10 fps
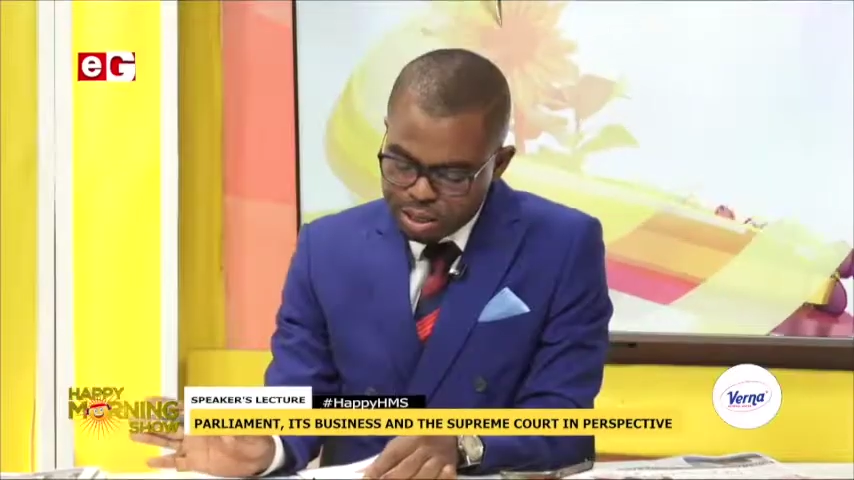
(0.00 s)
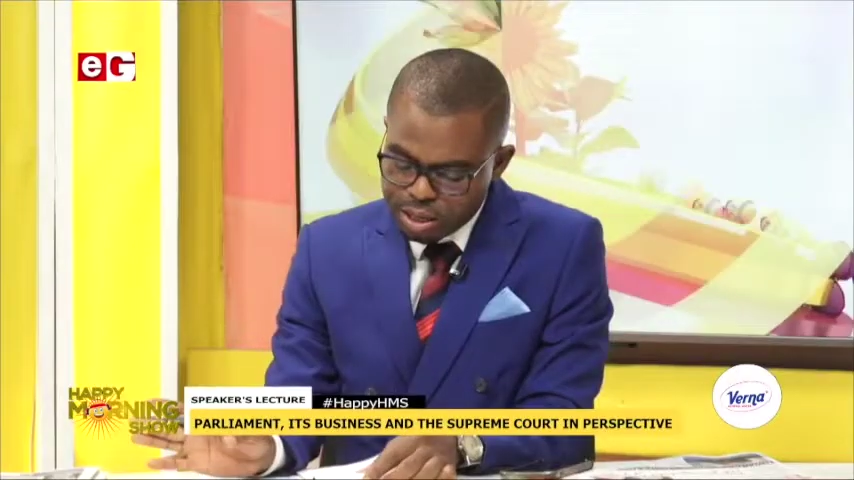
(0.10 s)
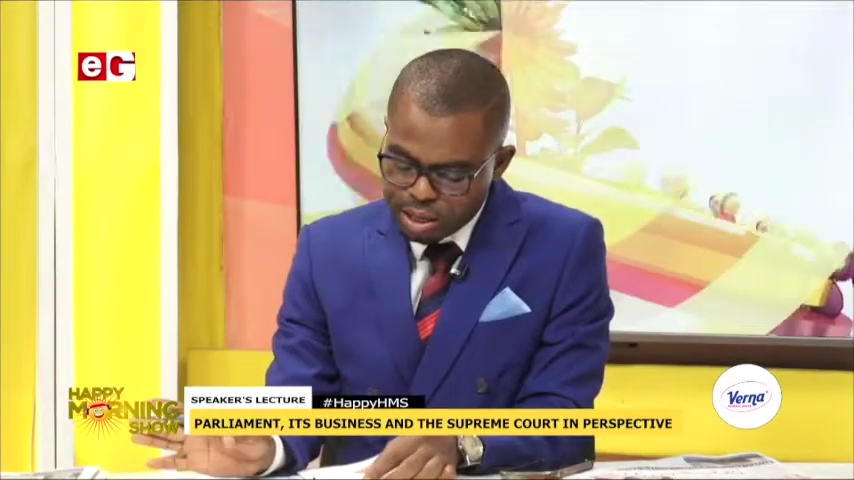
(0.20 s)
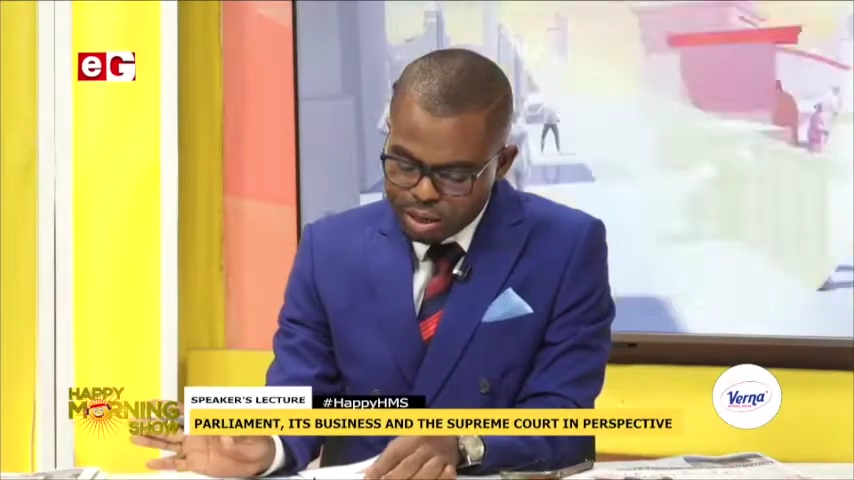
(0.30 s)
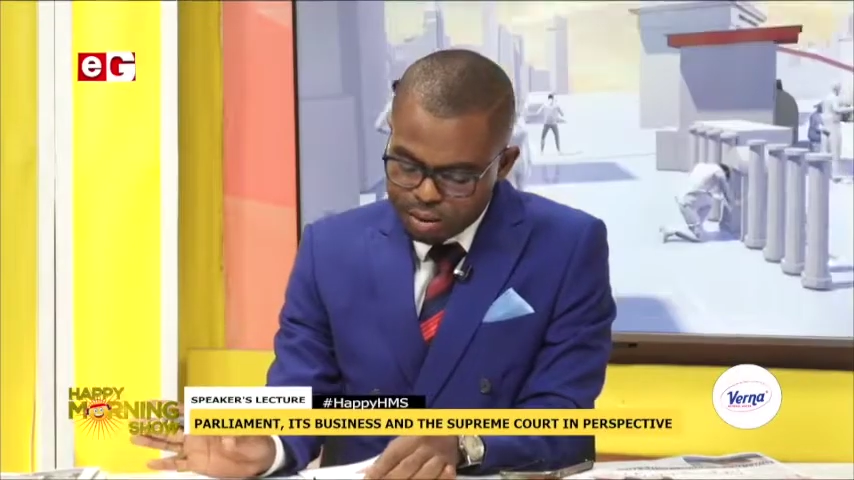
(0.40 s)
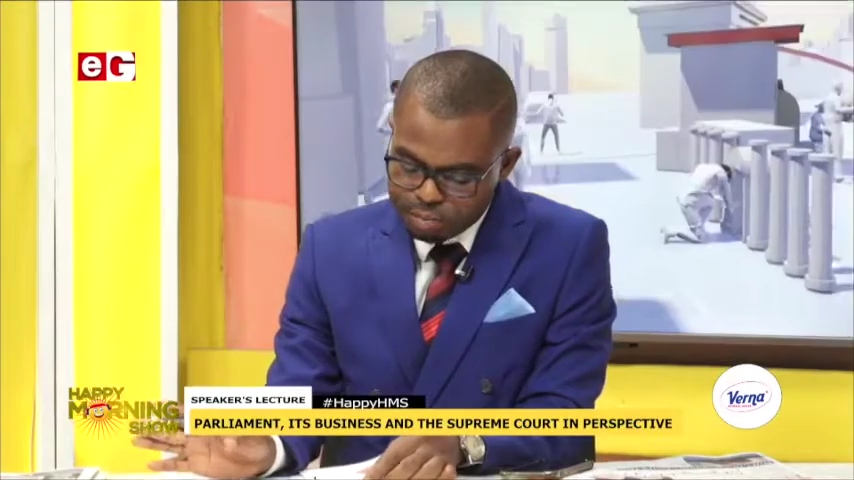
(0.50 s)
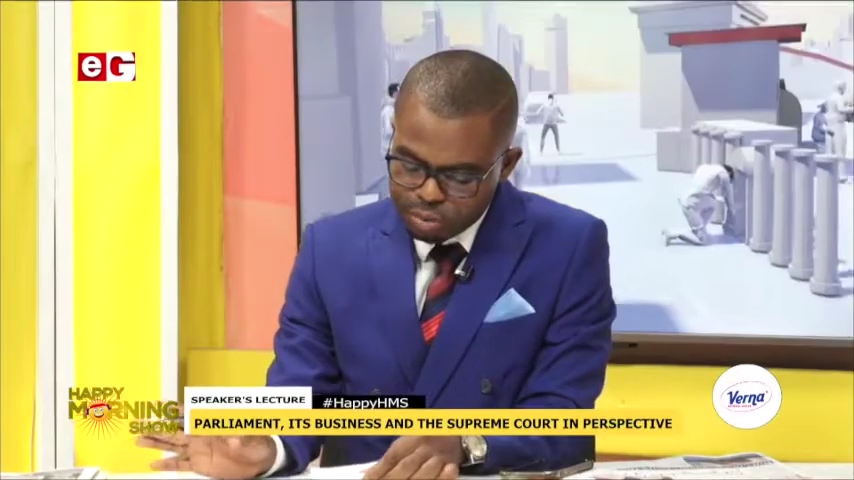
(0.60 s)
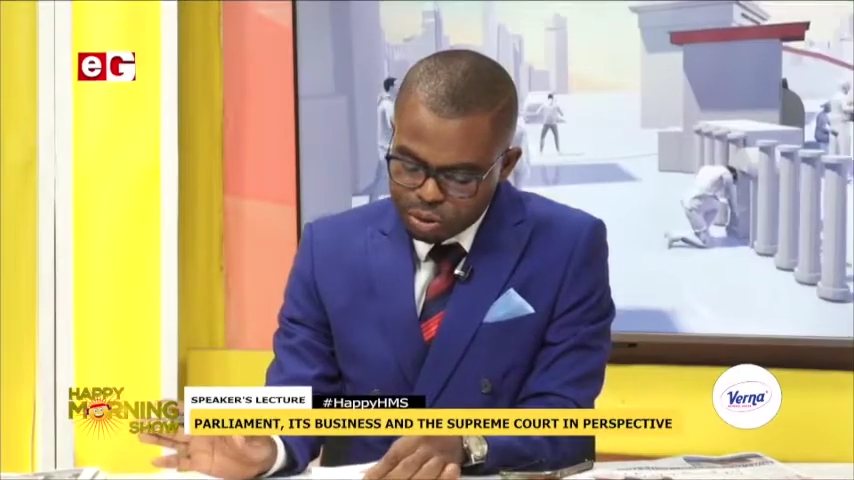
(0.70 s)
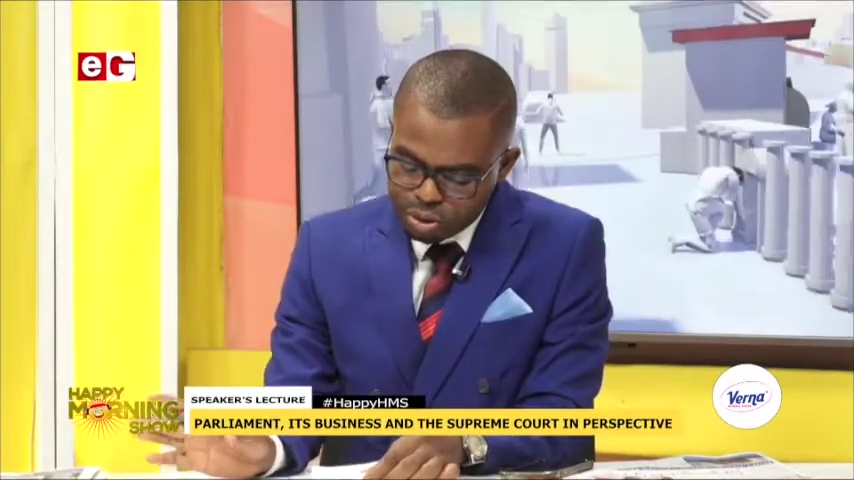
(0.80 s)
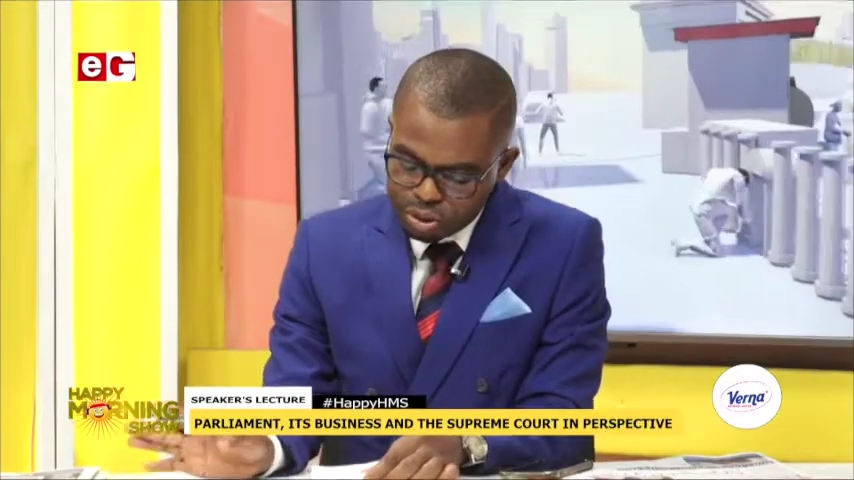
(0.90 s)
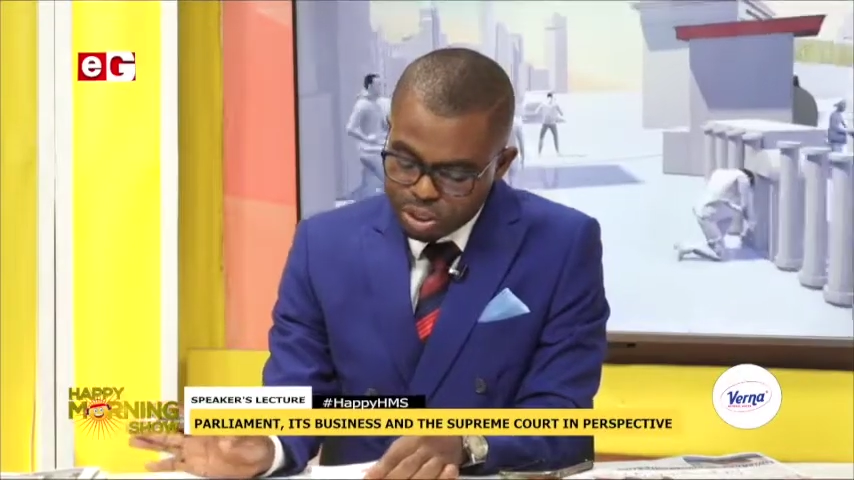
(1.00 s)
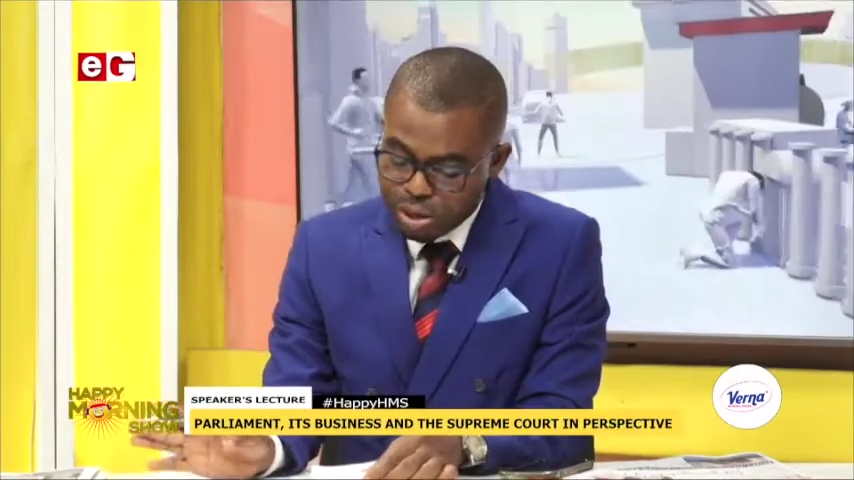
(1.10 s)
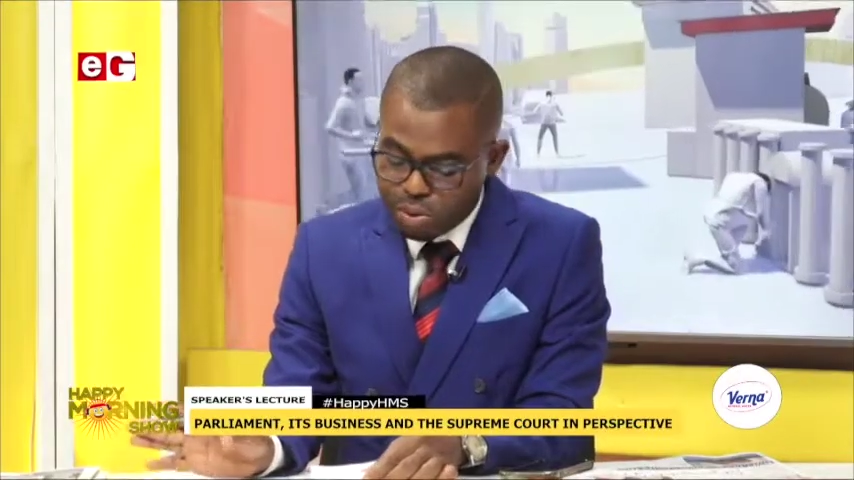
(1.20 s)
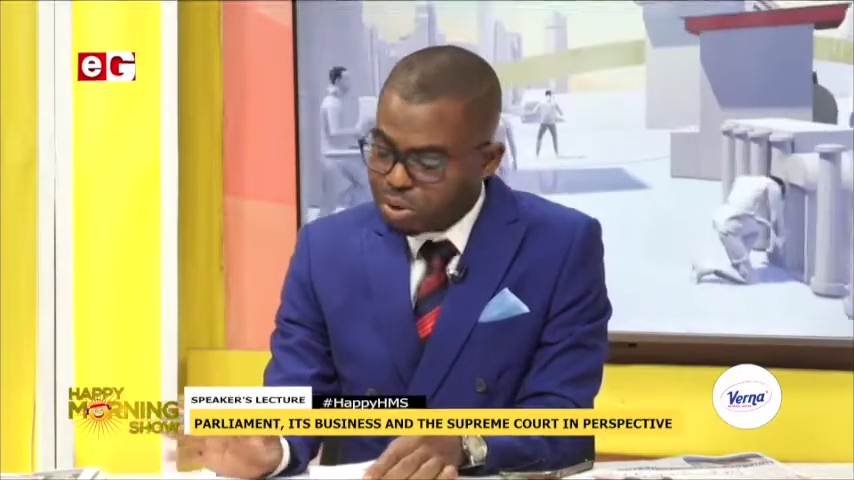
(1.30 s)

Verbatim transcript: um, judiciary,